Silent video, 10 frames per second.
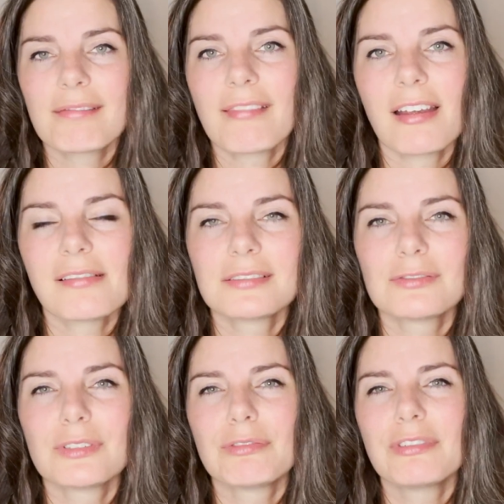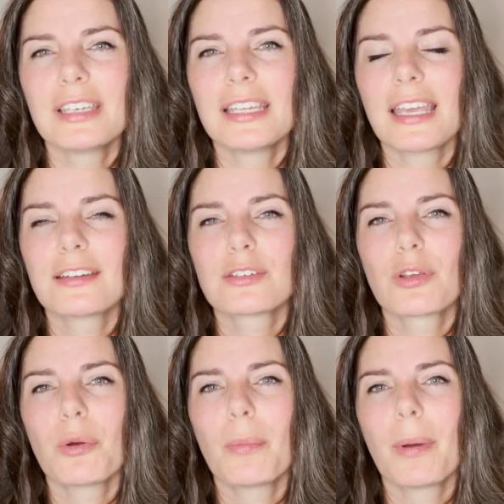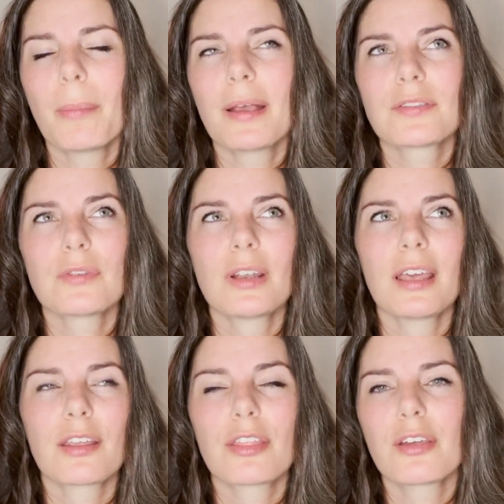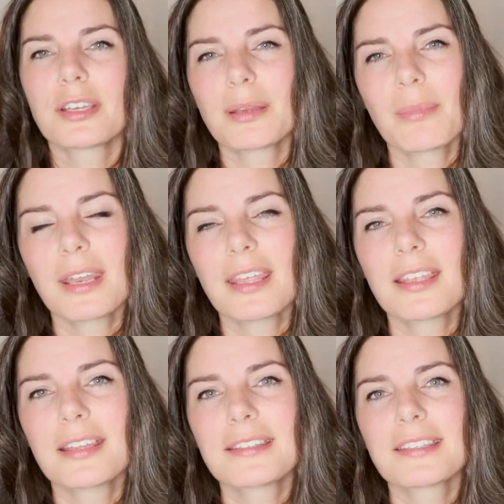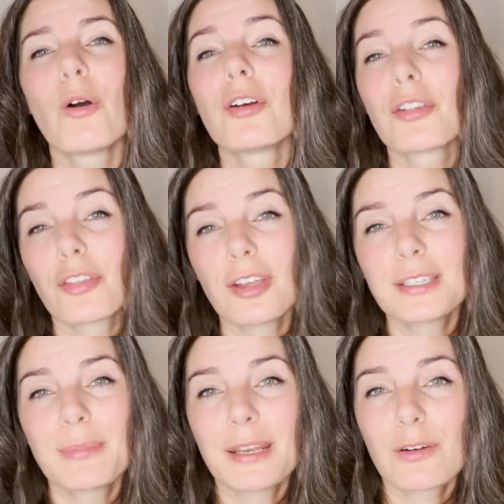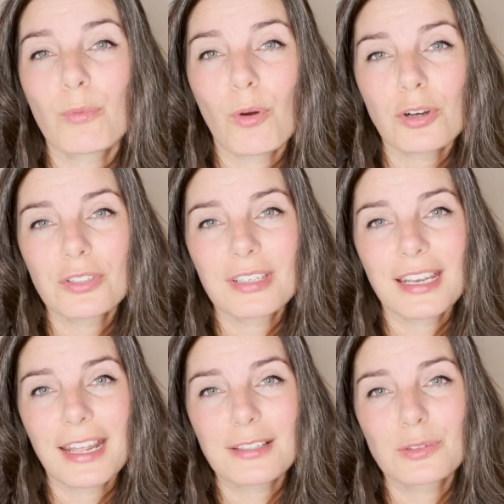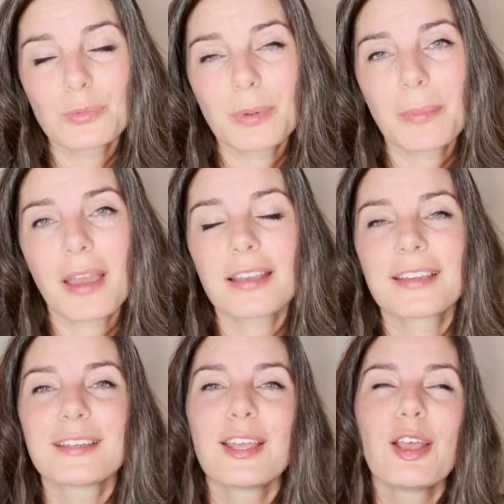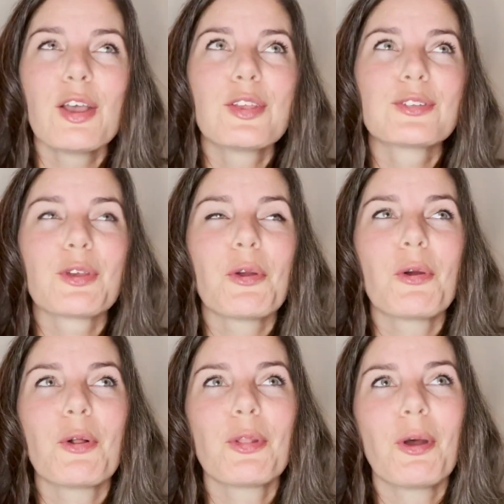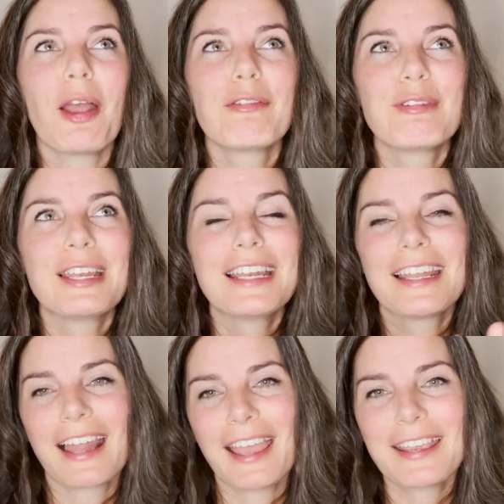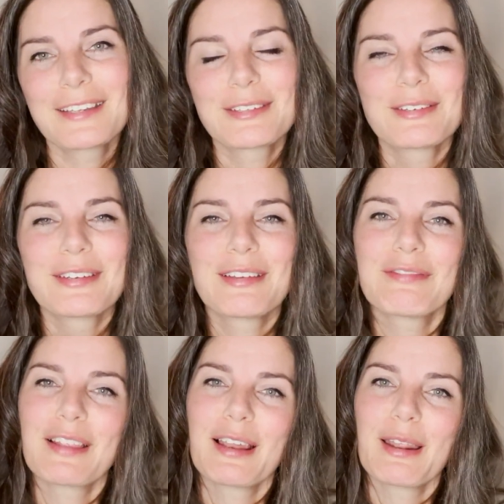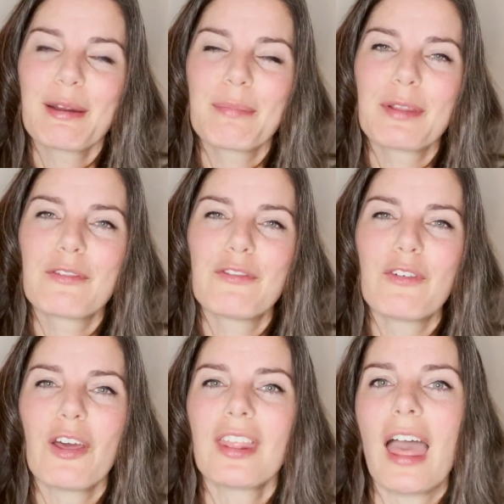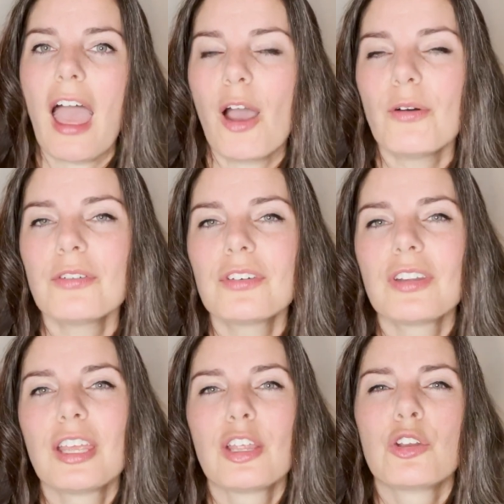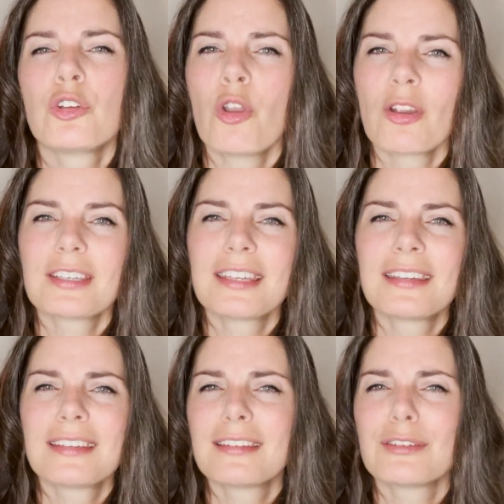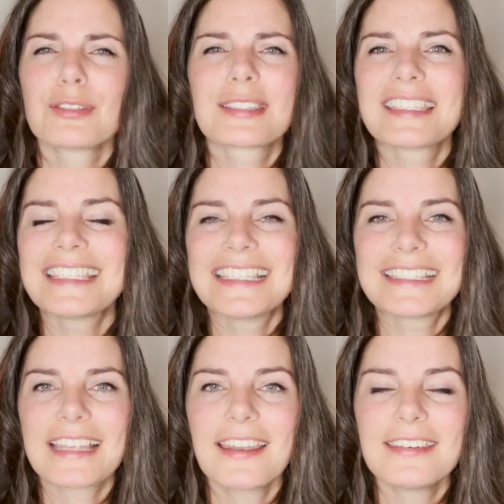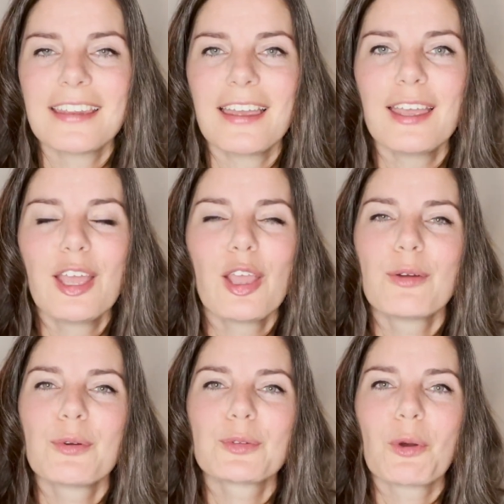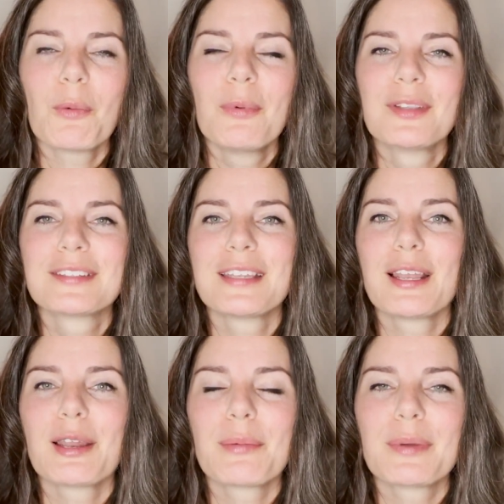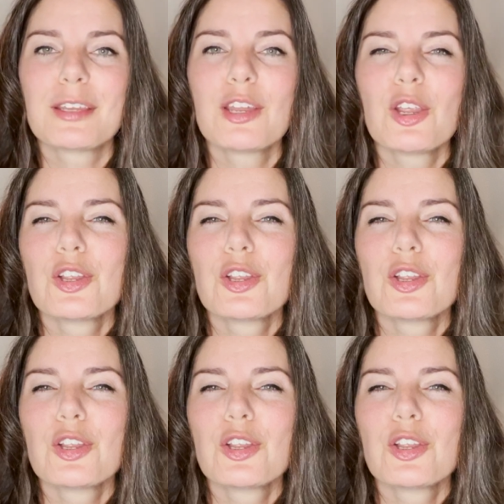around. We really had to go by bus for like 30 minutes or a 30-minute walk to the next supermarket. So although I really like to live a little bit further out, not in the city center, it was almost a little bit